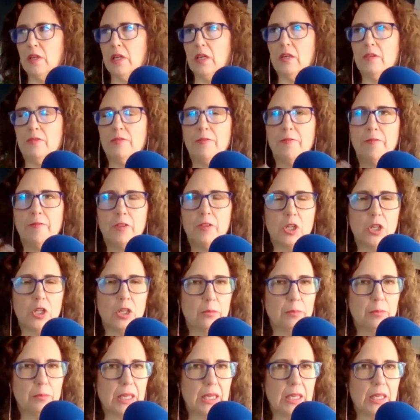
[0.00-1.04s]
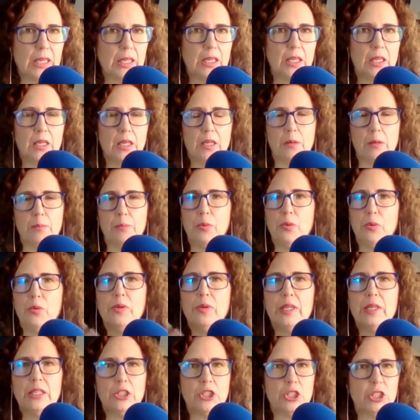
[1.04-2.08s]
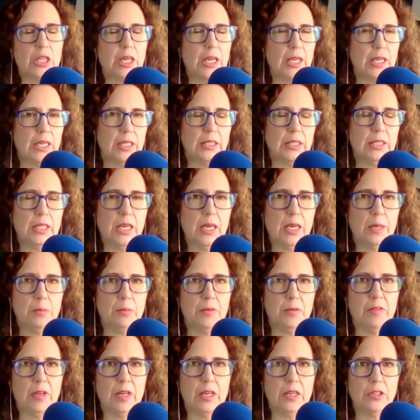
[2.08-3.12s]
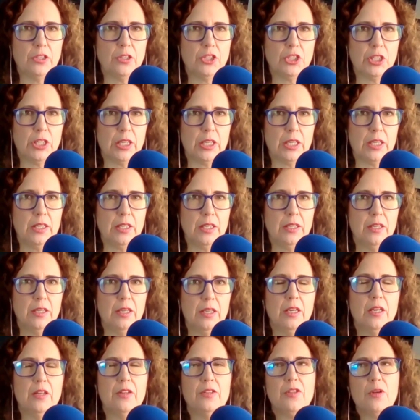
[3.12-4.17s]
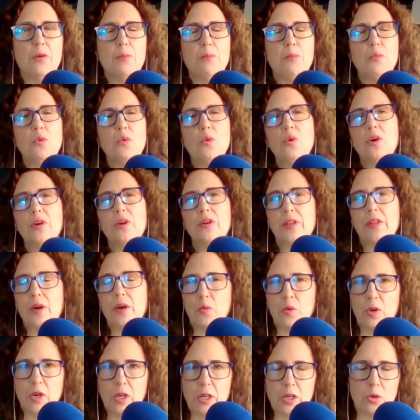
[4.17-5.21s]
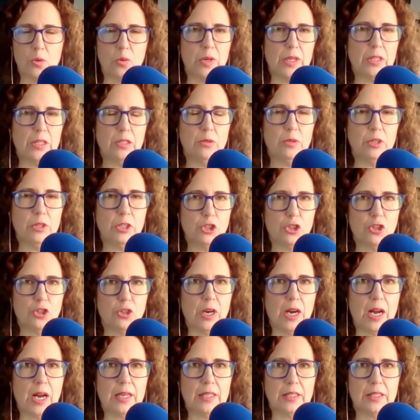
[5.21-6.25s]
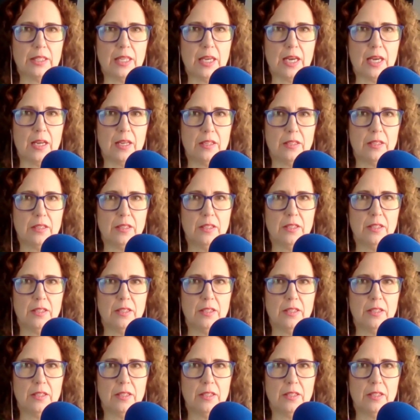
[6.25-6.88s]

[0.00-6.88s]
affirming, appreciating type of energy, the more that we're going to attract that.